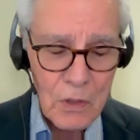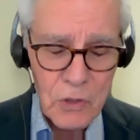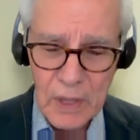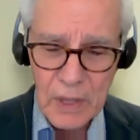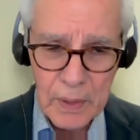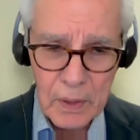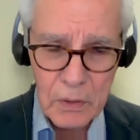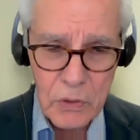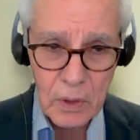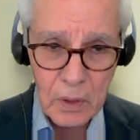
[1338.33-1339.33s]
genuine
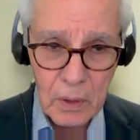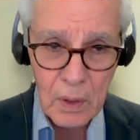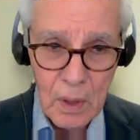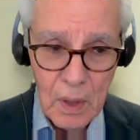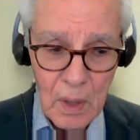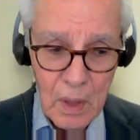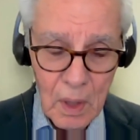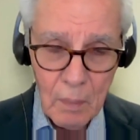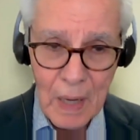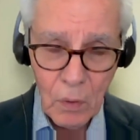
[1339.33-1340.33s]
concern
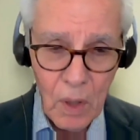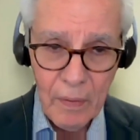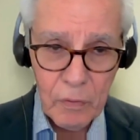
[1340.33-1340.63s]
about all